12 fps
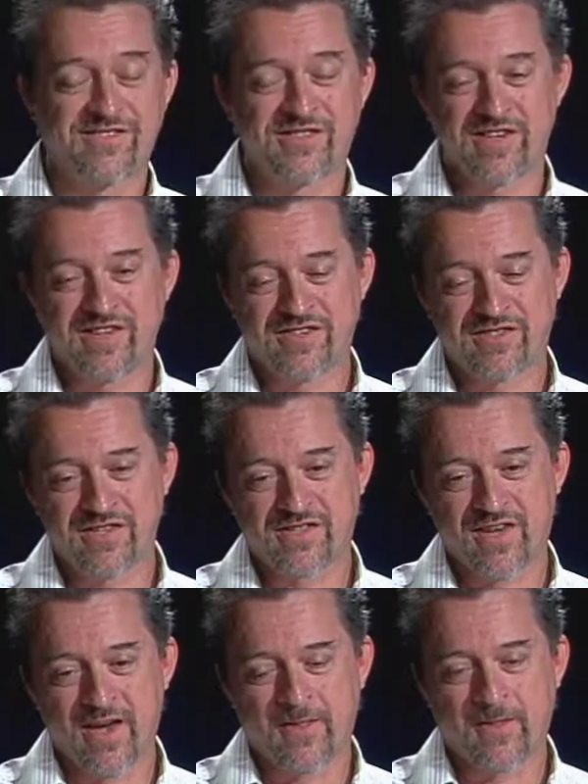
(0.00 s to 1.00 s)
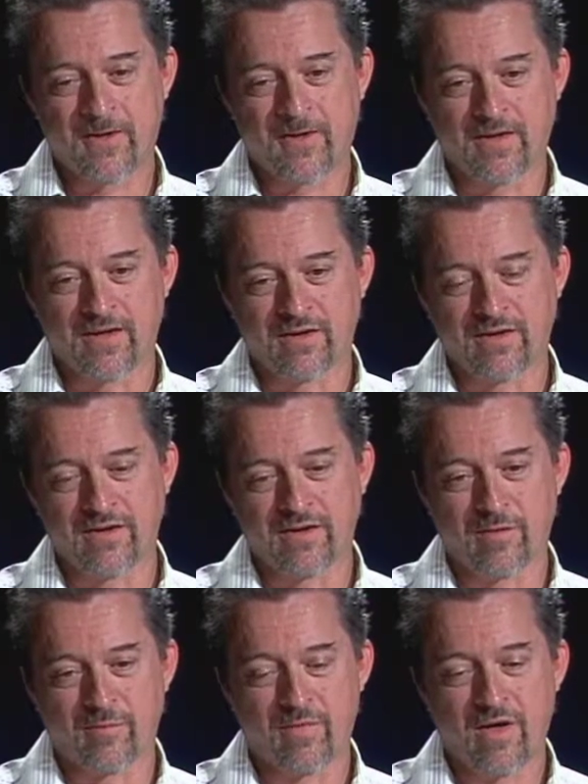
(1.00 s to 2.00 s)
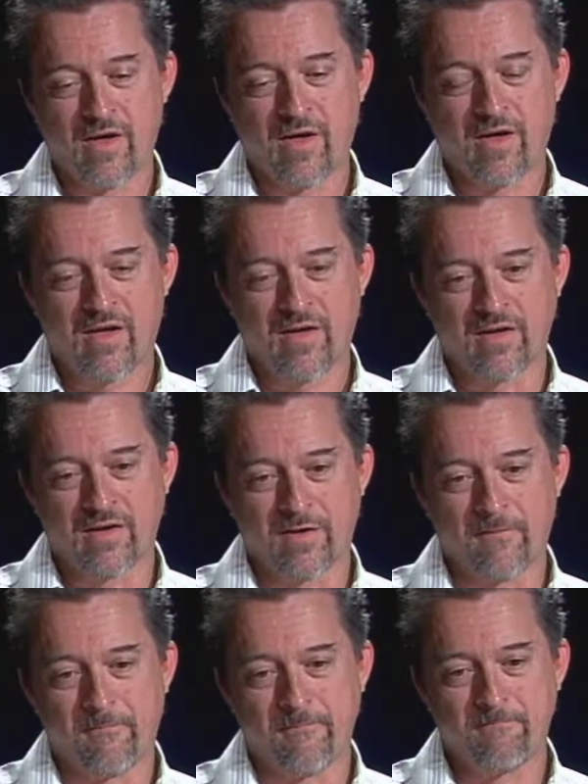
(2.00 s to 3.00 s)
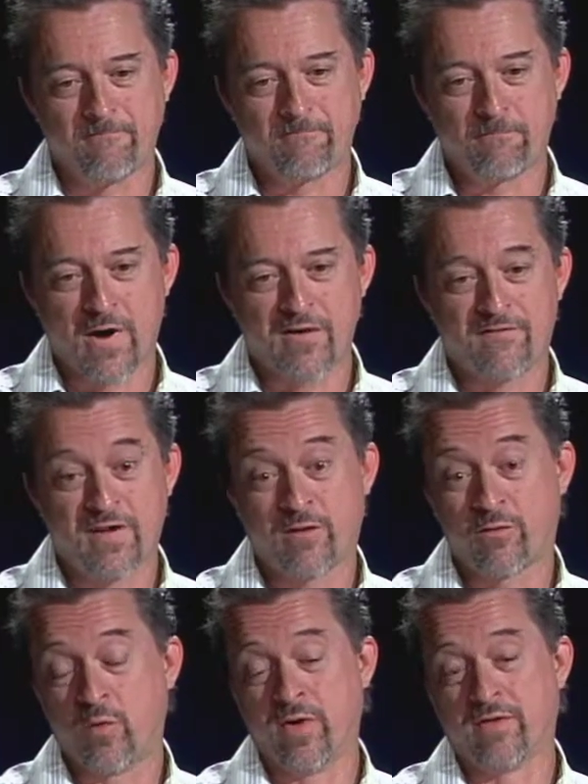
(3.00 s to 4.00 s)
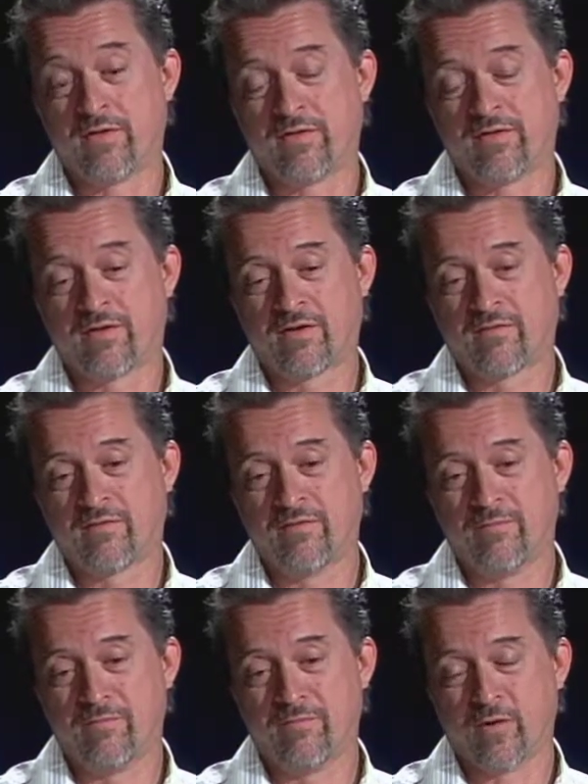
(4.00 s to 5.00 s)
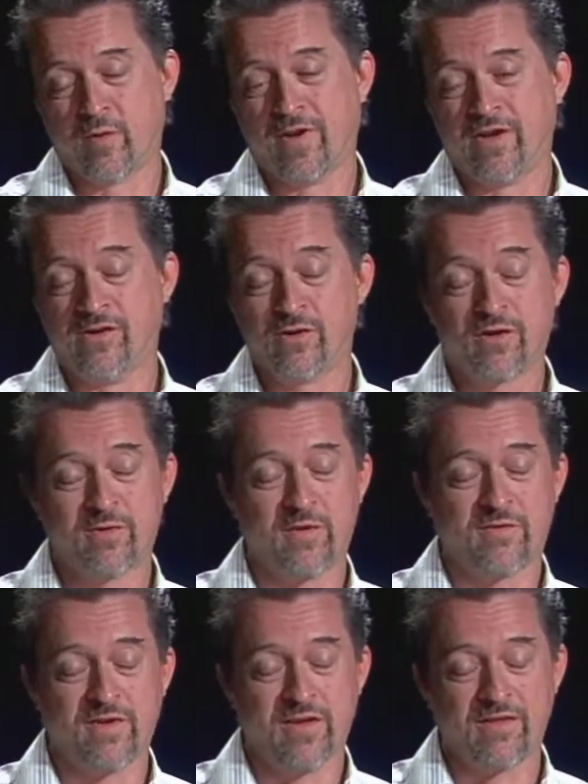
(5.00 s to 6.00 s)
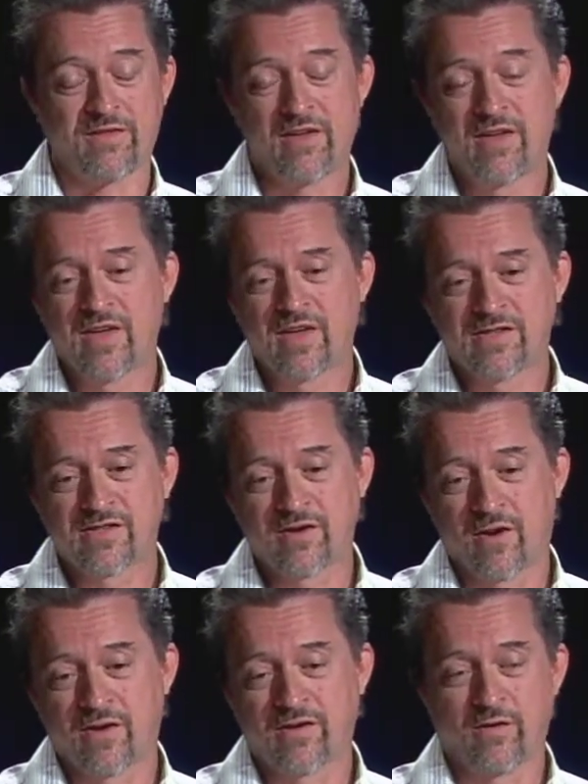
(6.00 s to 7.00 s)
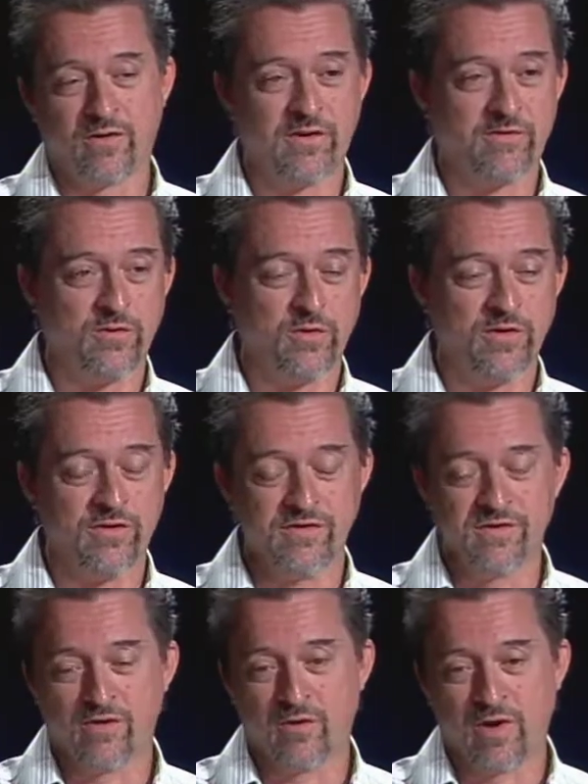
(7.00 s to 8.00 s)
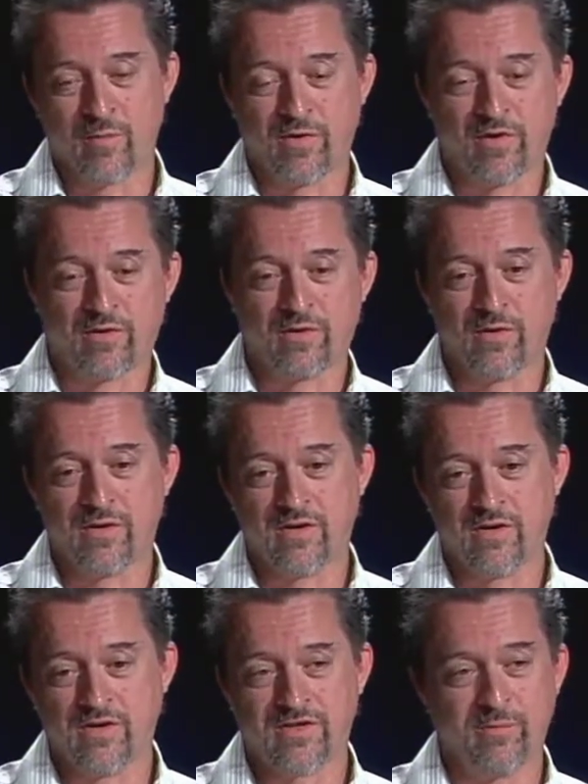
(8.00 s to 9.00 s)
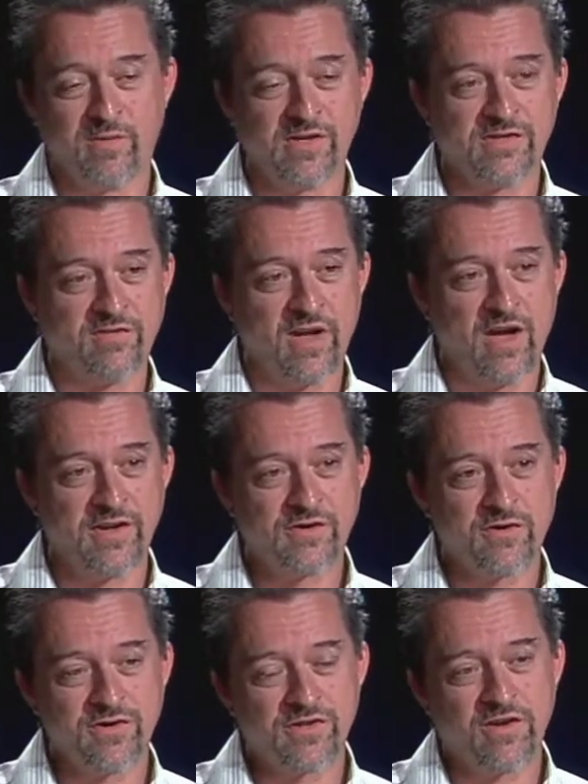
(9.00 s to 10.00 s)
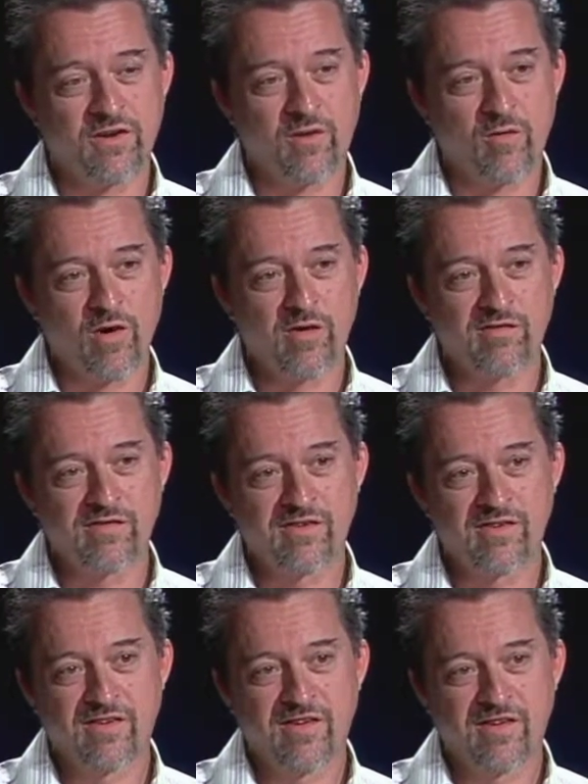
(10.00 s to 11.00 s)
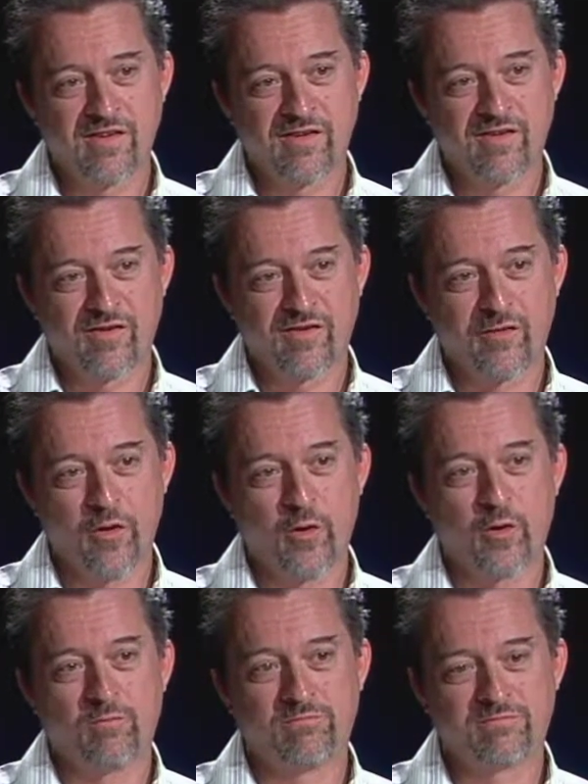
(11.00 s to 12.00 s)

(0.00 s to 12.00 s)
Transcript: She's Catholic, and my faith or my journey with faith started only a few years ago, and I belong to a Assemblies of God church in Elk Grove. So.